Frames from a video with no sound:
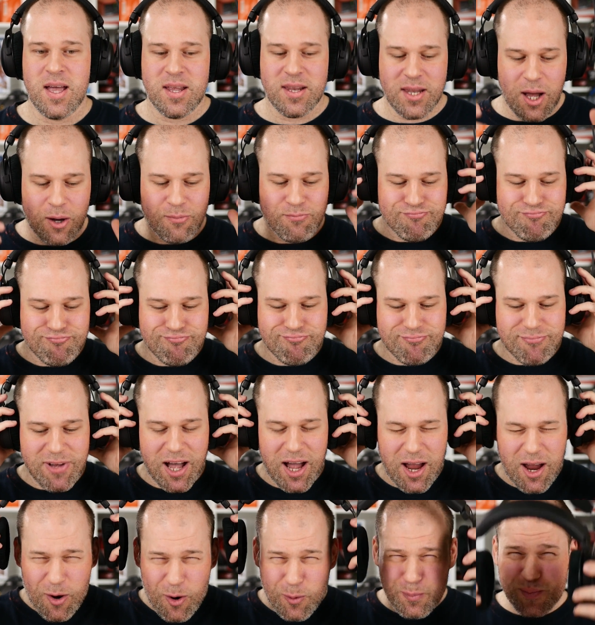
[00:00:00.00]
Now,
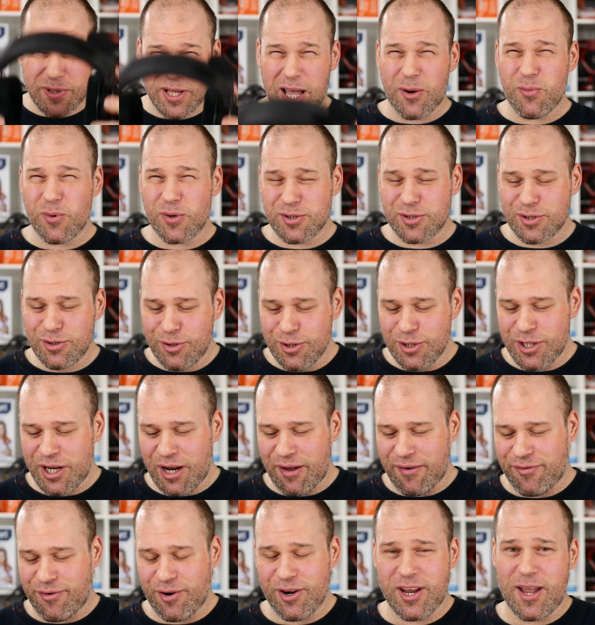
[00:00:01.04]
I hope that was good
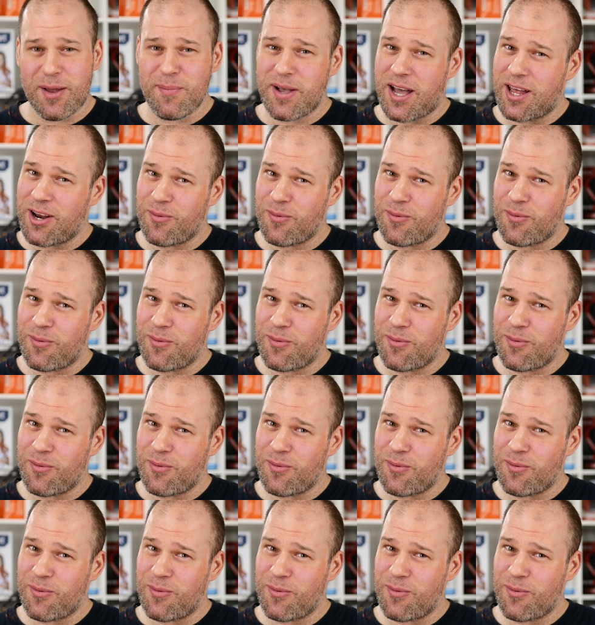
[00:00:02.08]
enough for gaming,